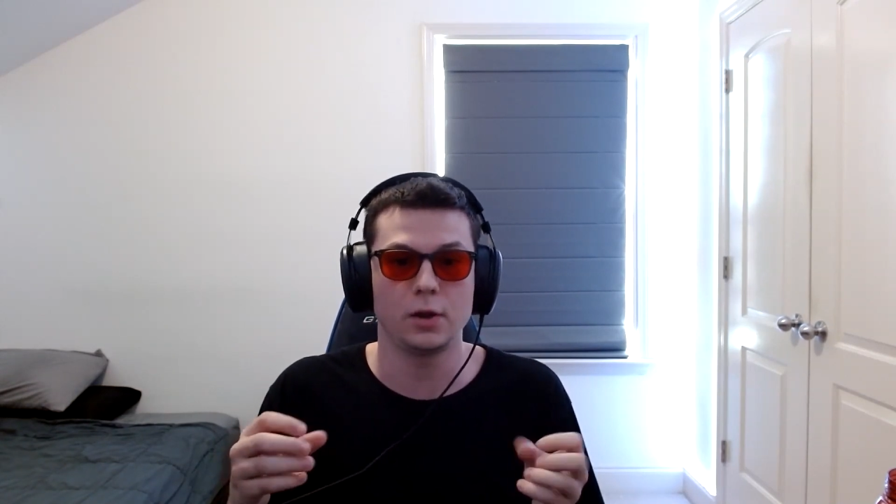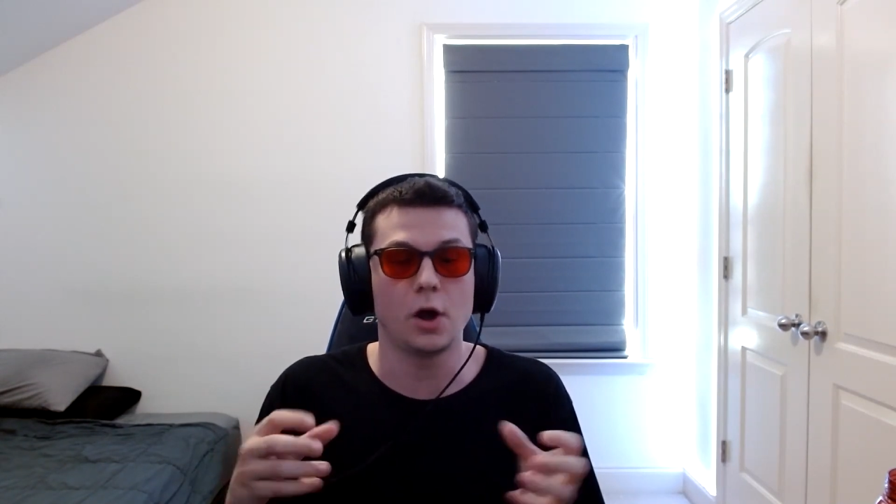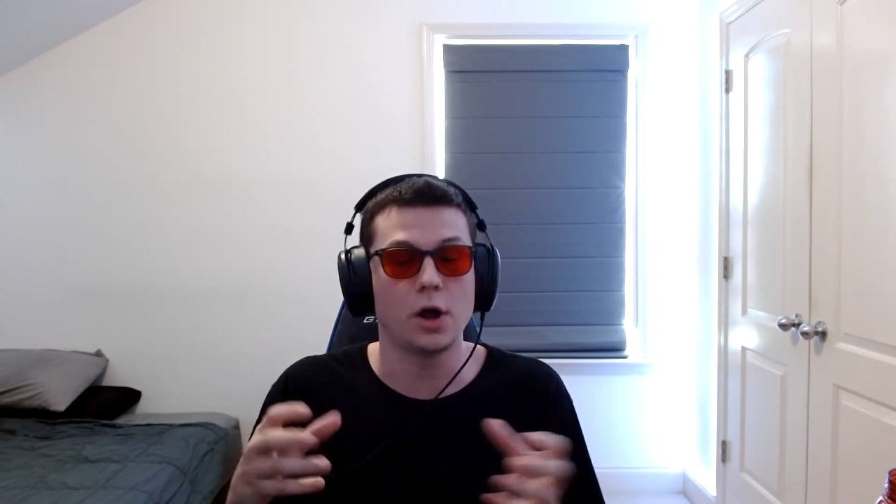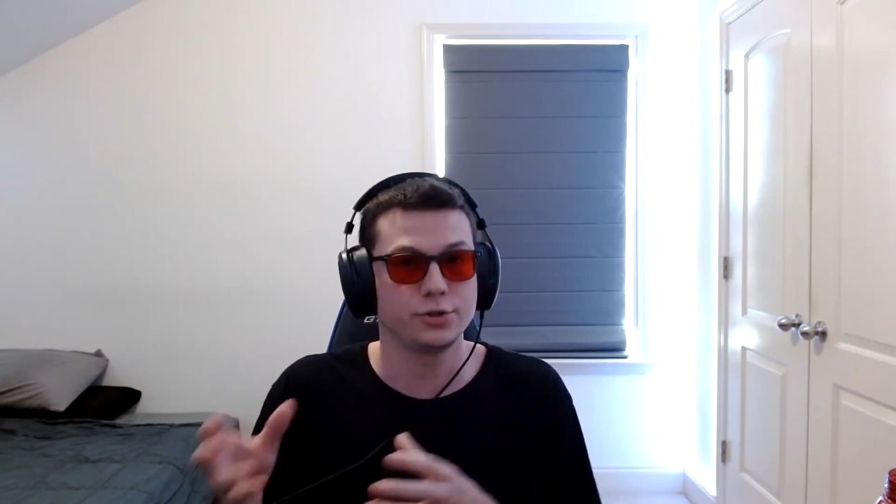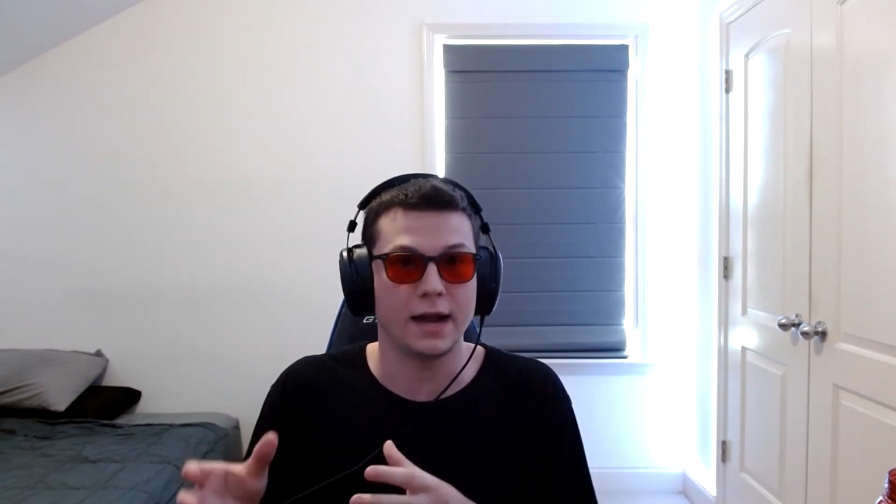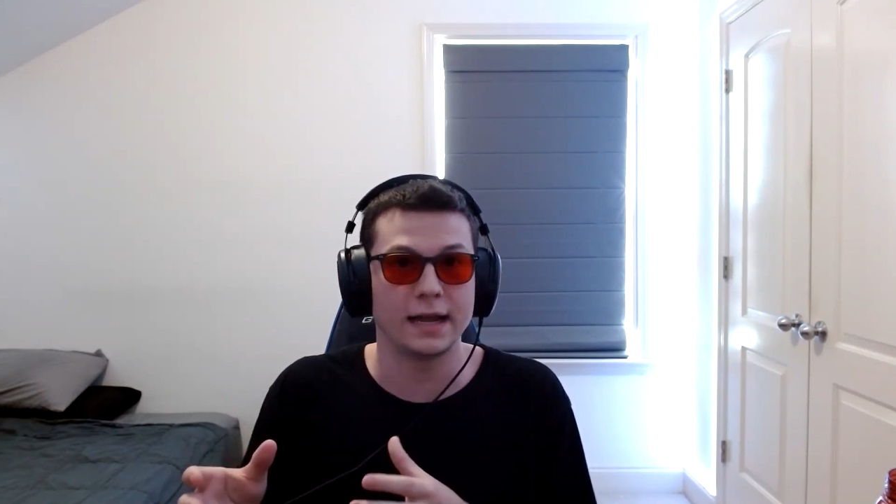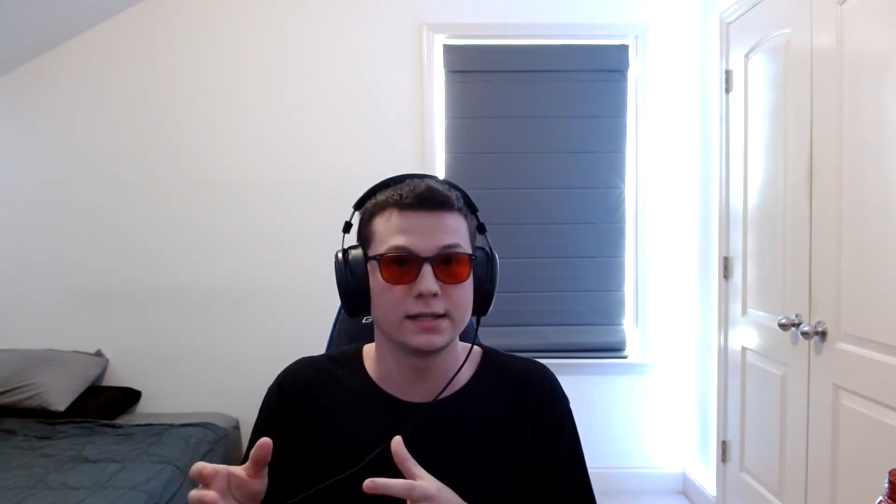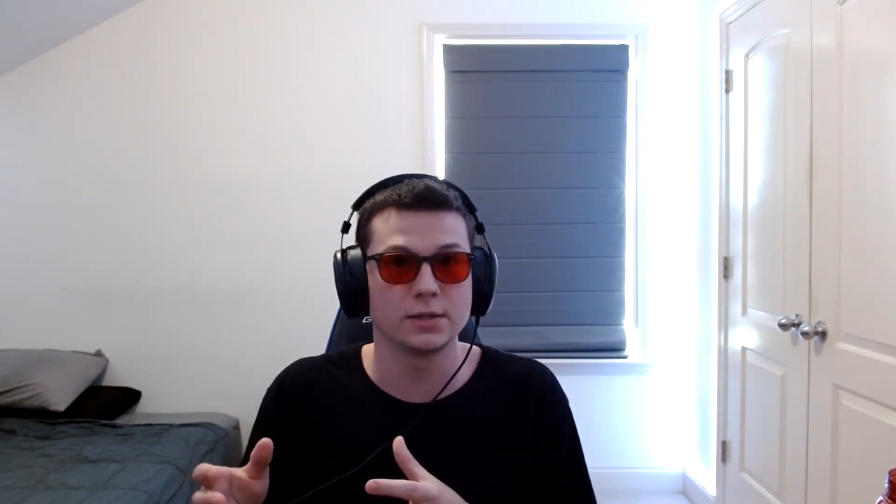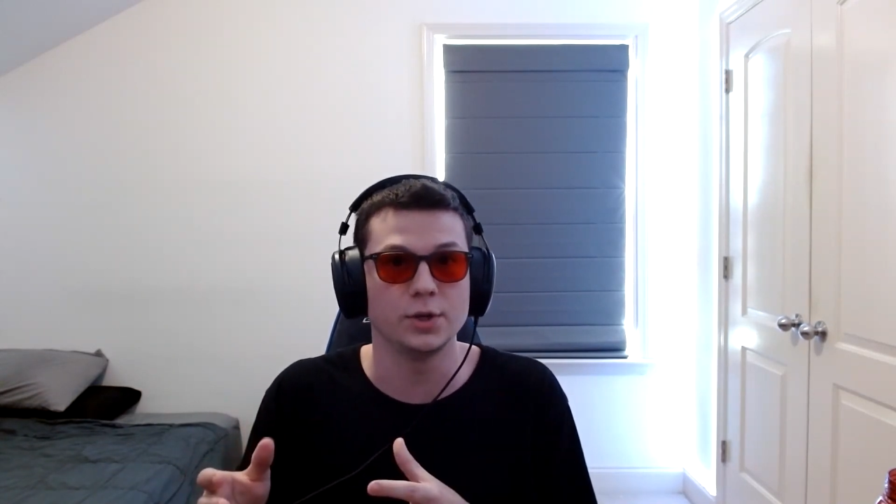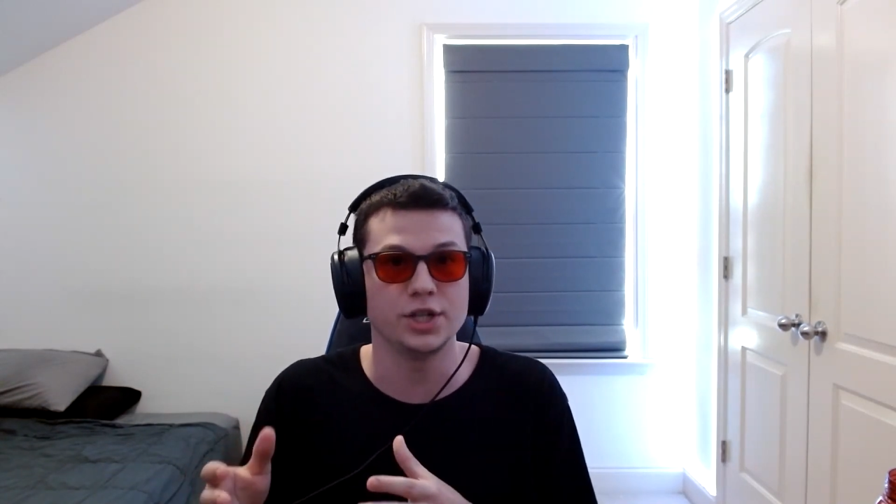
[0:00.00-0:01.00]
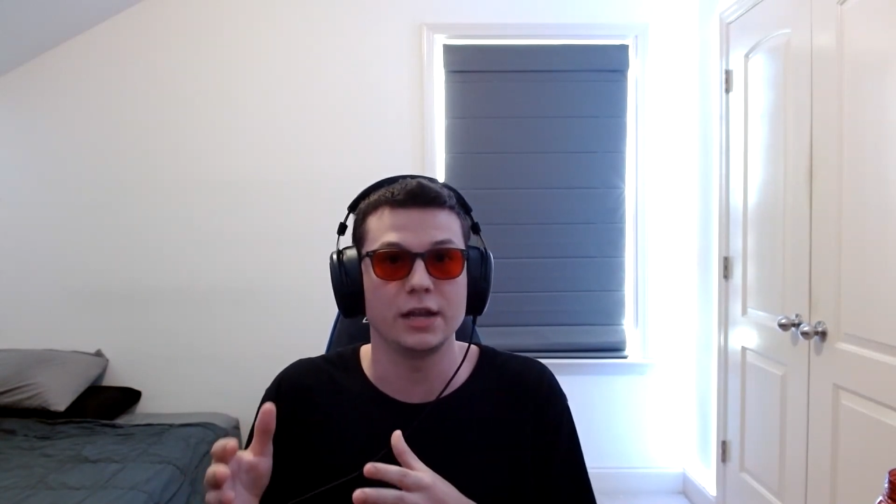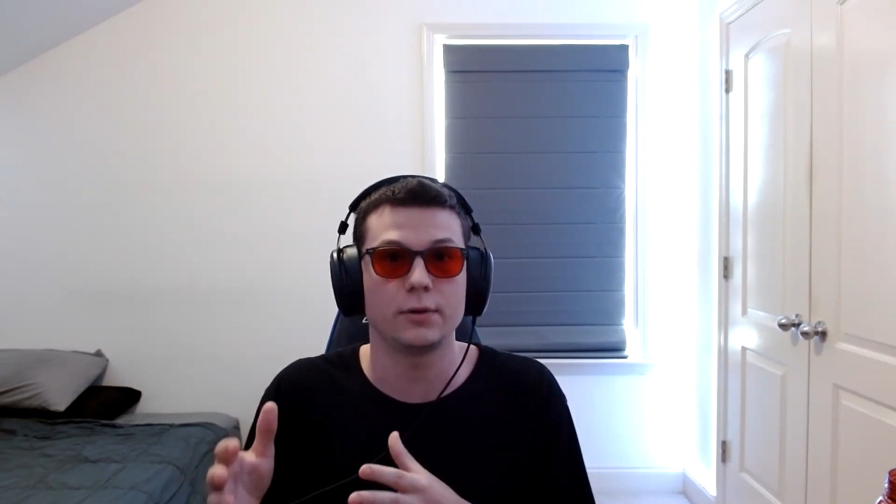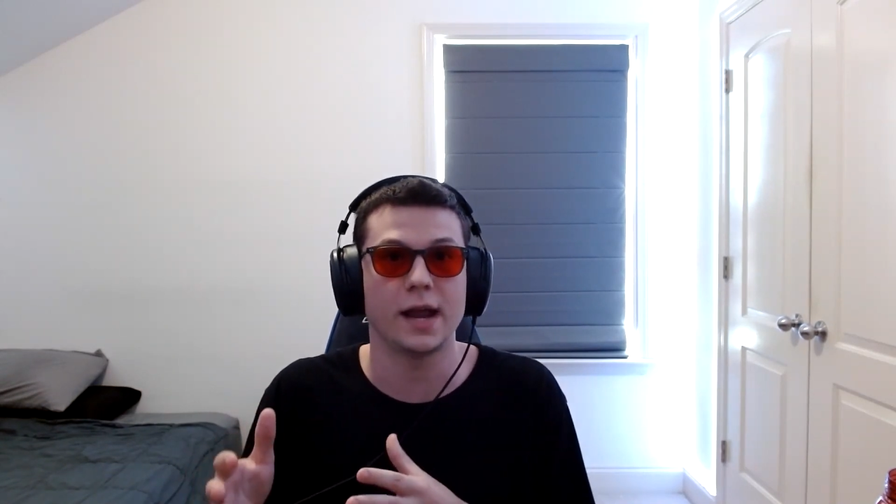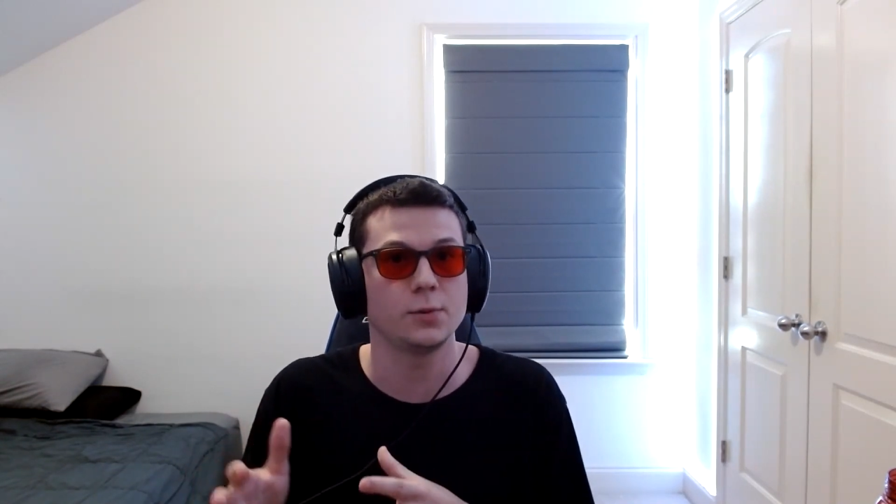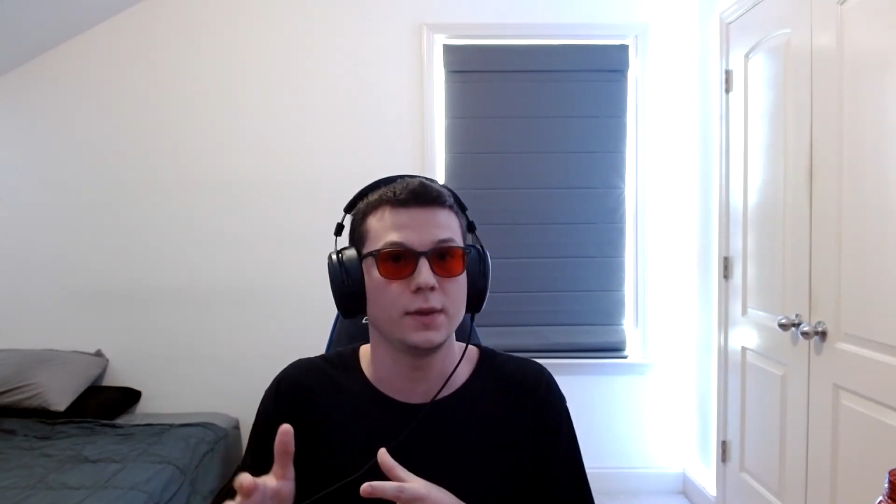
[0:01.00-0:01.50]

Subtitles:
contracts which interact